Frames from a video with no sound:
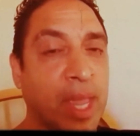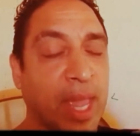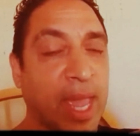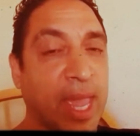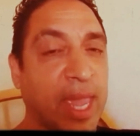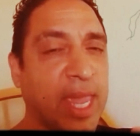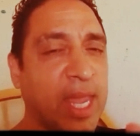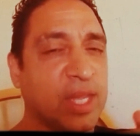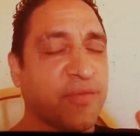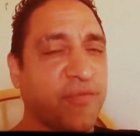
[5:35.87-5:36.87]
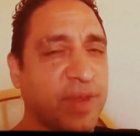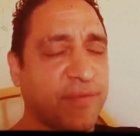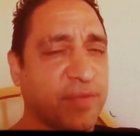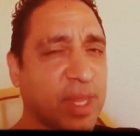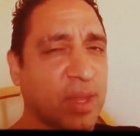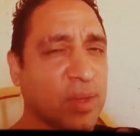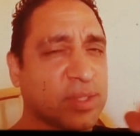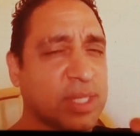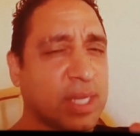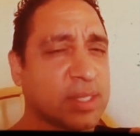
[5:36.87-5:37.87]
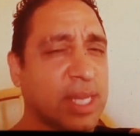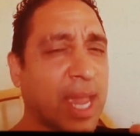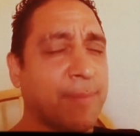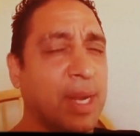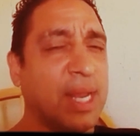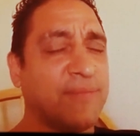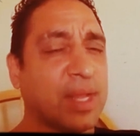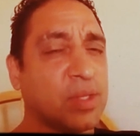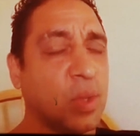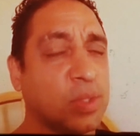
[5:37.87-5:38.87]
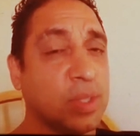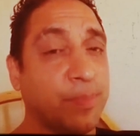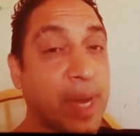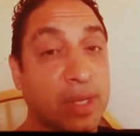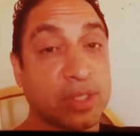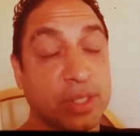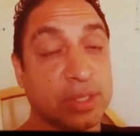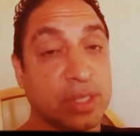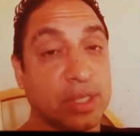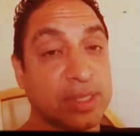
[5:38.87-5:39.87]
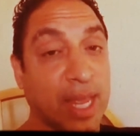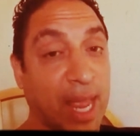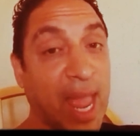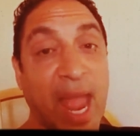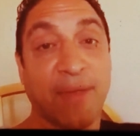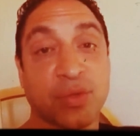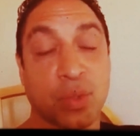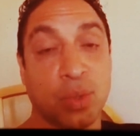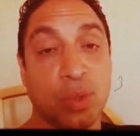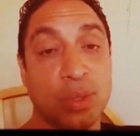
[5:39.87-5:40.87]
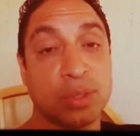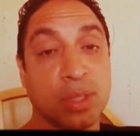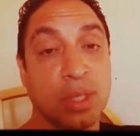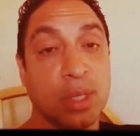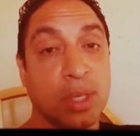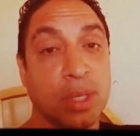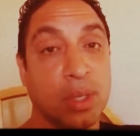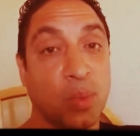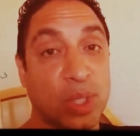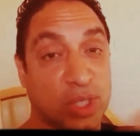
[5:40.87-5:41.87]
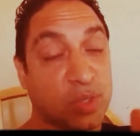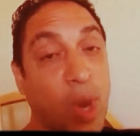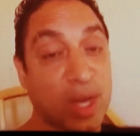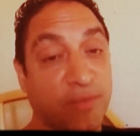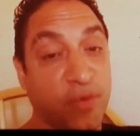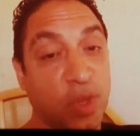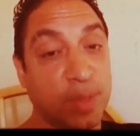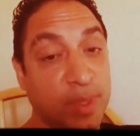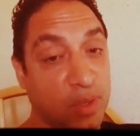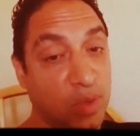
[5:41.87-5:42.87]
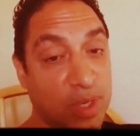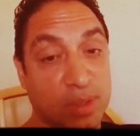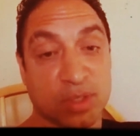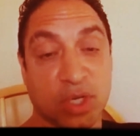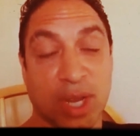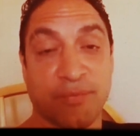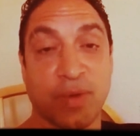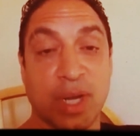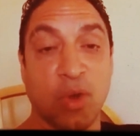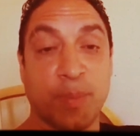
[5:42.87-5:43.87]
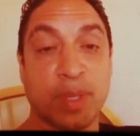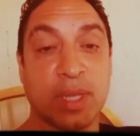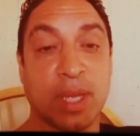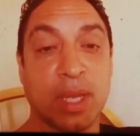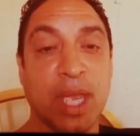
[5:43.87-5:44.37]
At age 50 or 60, I believe that those competitors that have schools, which is quite a few of them, including Shion Freddy Lopez there,